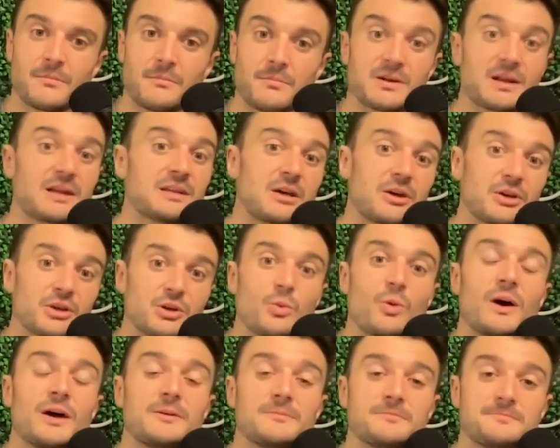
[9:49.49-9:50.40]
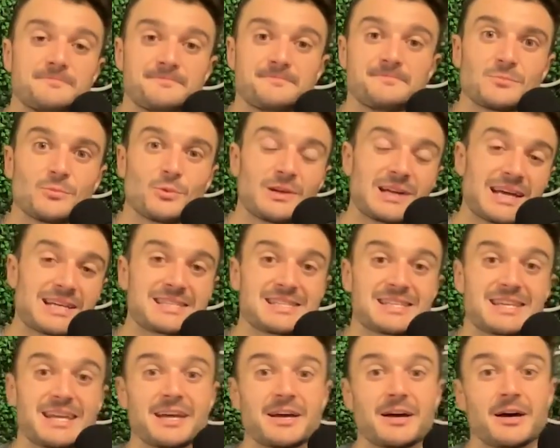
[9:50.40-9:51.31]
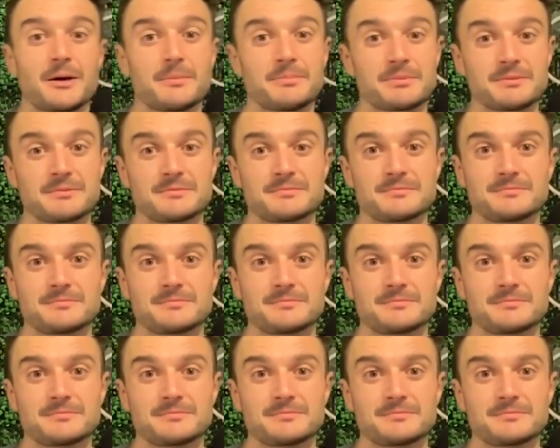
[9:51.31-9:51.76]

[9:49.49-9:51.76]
But I tell you what, when I stay up